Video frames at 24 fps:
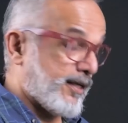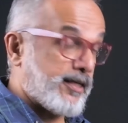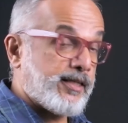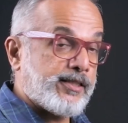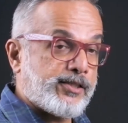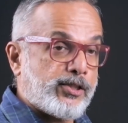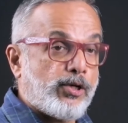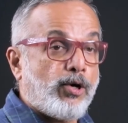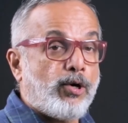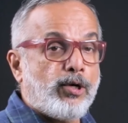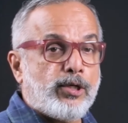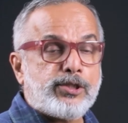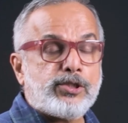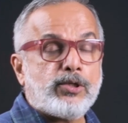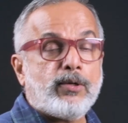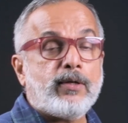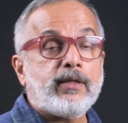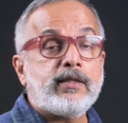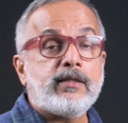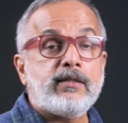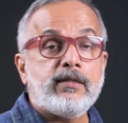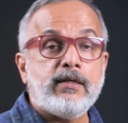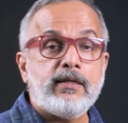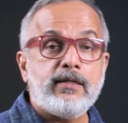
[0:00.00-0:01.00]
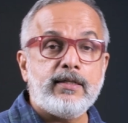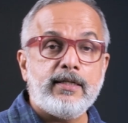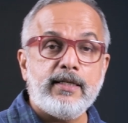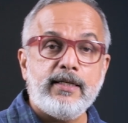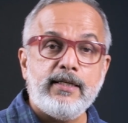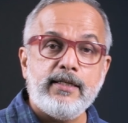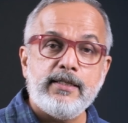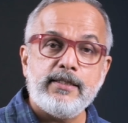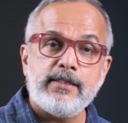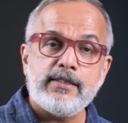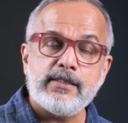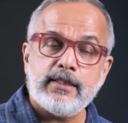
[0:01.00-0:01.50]
is also a 30
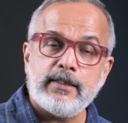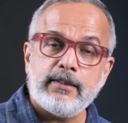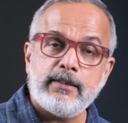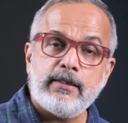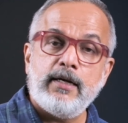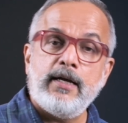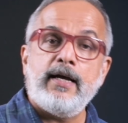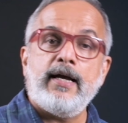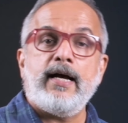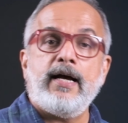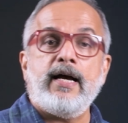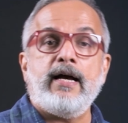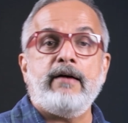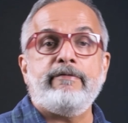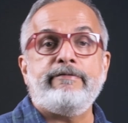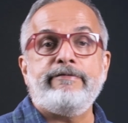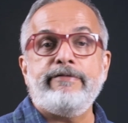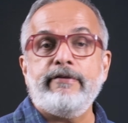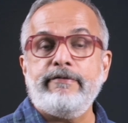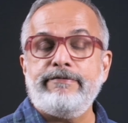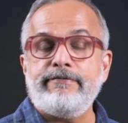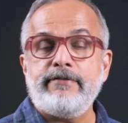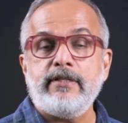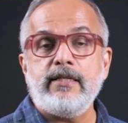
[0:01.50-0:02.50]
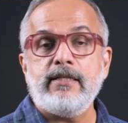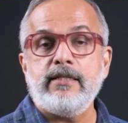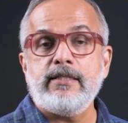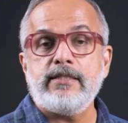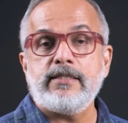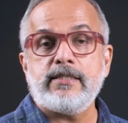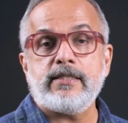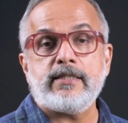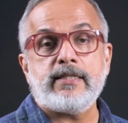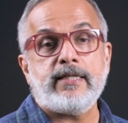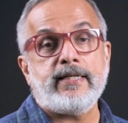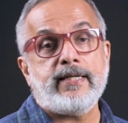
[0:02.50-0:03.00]
liter, a 50
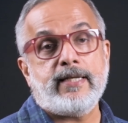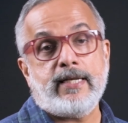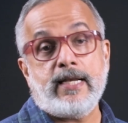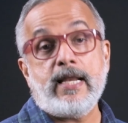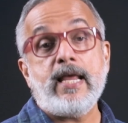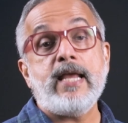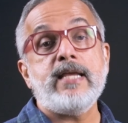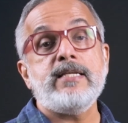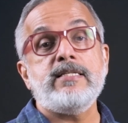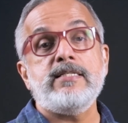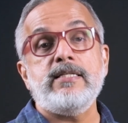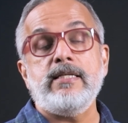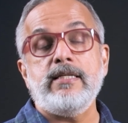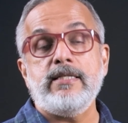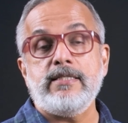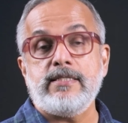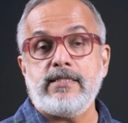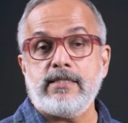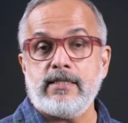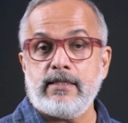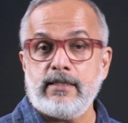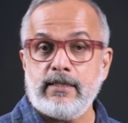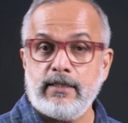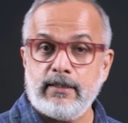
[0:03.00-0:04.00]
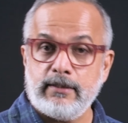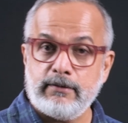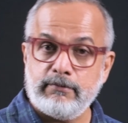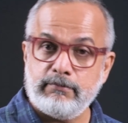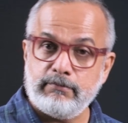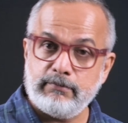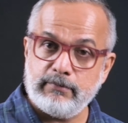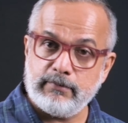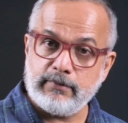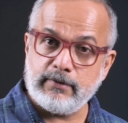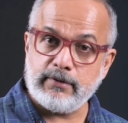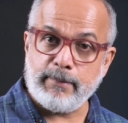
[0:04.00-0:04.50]
liter and an 80 liter
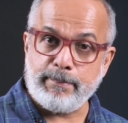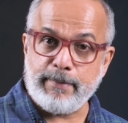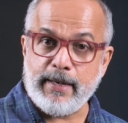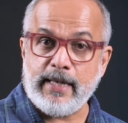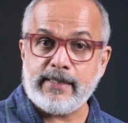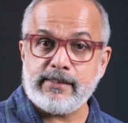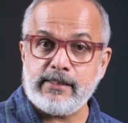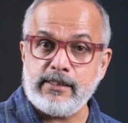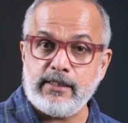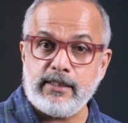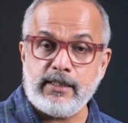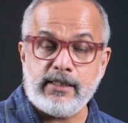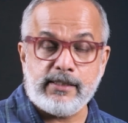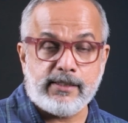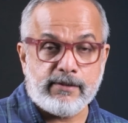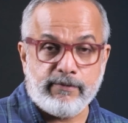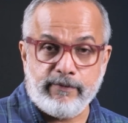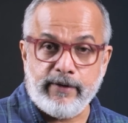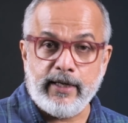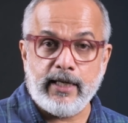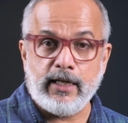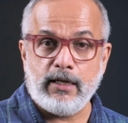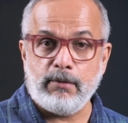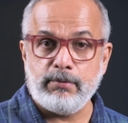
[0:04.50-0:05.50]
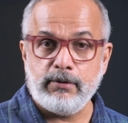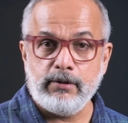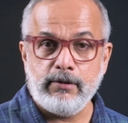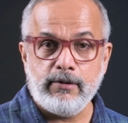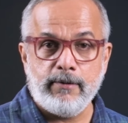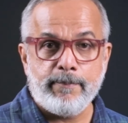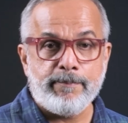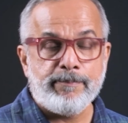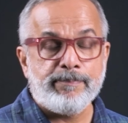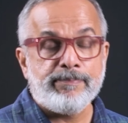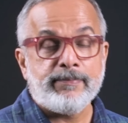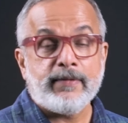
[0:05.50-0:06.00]
capacity is available.
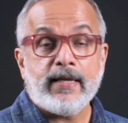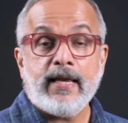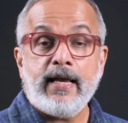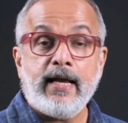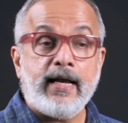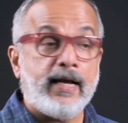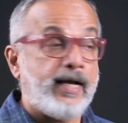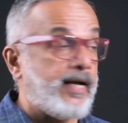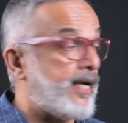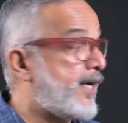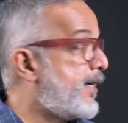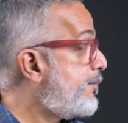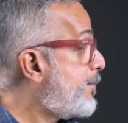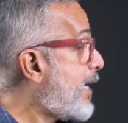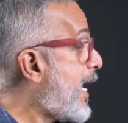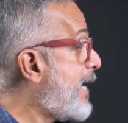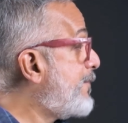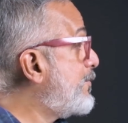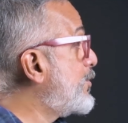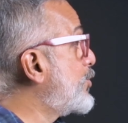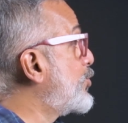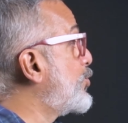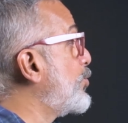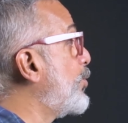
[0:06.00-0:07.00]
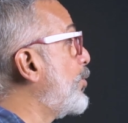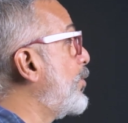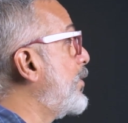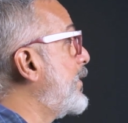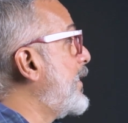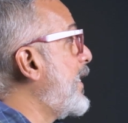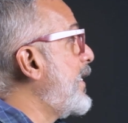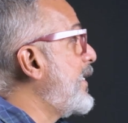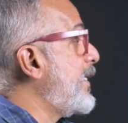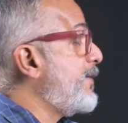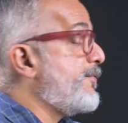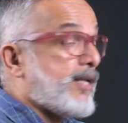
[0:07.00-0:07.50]
I was told
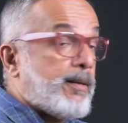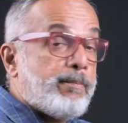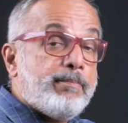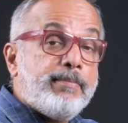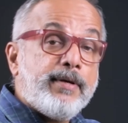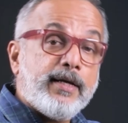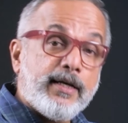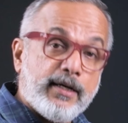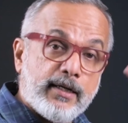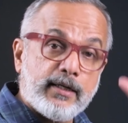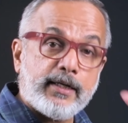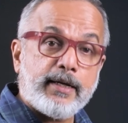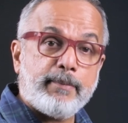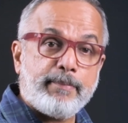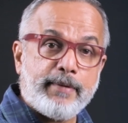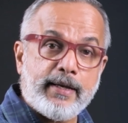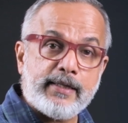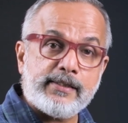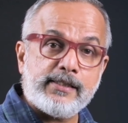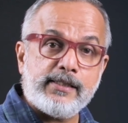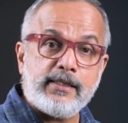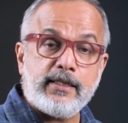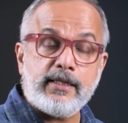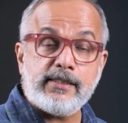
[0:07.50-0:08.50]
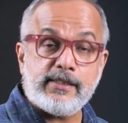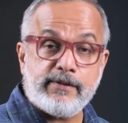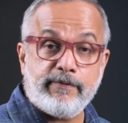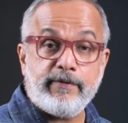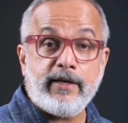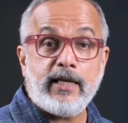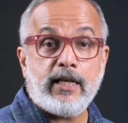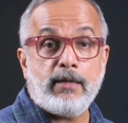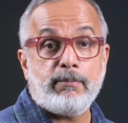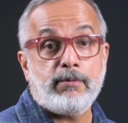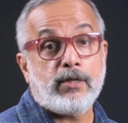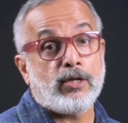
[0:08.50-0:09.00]
that even a bigger capacity is
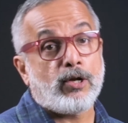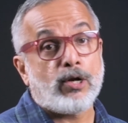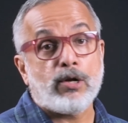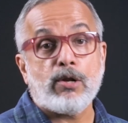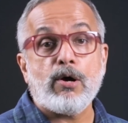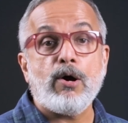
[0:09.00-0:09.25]
available on